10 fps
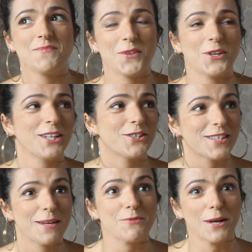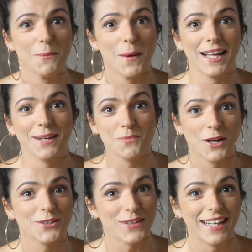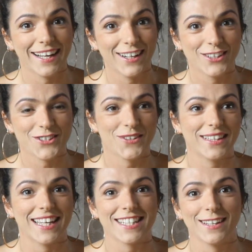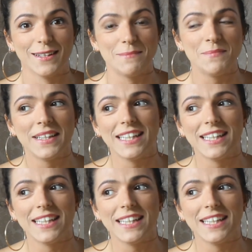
you need to sleep really well and work really hard during that time.